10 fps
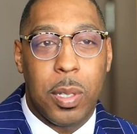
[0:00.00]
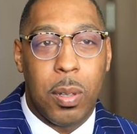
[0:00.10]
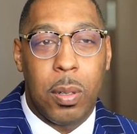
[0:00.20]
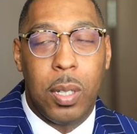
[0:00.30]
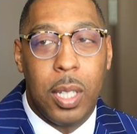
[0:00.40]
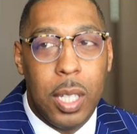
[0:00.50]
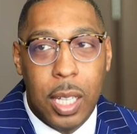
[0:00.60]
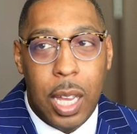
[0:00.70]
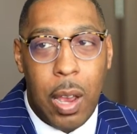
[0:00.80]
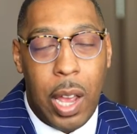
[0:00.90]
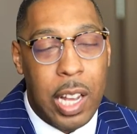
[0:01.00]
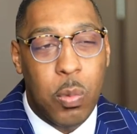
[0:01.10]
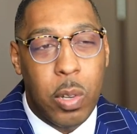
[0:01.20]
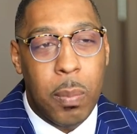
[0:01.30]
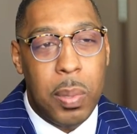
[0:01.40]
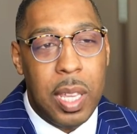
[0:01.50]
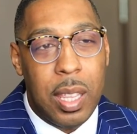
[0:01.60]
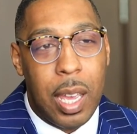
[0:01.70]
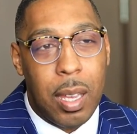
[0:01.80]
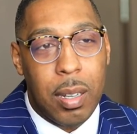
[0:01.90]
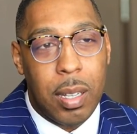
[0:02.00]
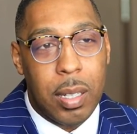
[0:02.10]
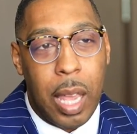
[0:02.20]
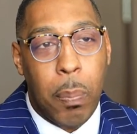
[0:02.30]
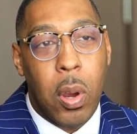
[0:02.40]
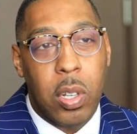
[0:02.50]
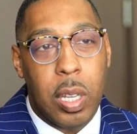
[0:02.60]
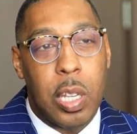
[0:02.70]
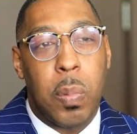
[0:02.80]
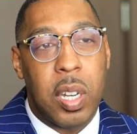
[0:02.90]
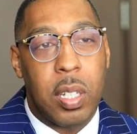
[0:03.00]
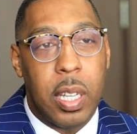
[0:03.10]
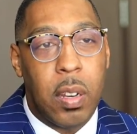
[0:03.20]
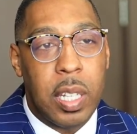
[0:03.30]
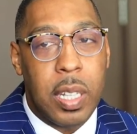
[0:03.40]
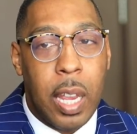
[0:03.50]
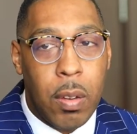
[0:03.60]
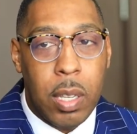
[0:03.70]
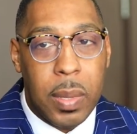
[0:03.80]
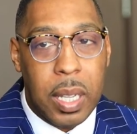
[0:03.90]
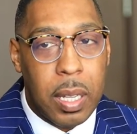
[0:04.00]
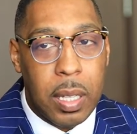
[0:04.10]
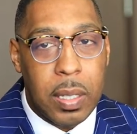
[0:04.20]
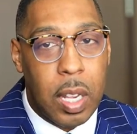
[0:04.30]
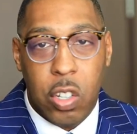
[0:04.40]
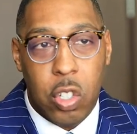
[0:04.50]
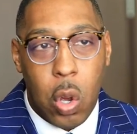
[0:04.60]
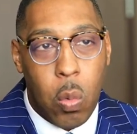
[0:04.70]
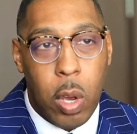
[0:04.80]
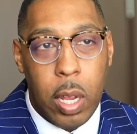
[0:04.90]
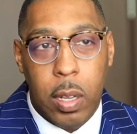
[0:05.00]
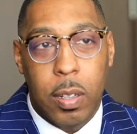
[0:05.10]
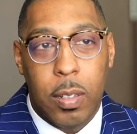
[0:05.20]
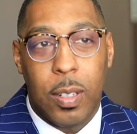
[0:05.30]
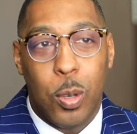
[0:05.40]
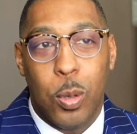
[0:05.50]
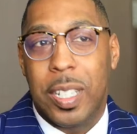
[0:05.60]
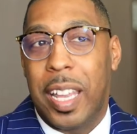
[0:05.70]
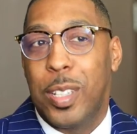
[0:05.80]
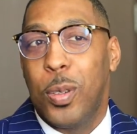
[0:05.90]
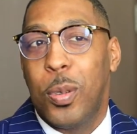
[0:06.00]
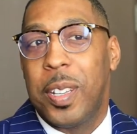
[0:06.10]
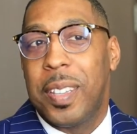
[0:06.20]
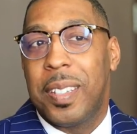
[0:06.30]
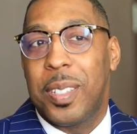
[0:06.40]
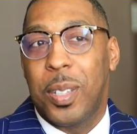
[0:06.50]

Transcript: So I, I just want to be that, that person, especially here in this area, because there's no one who was like doing it.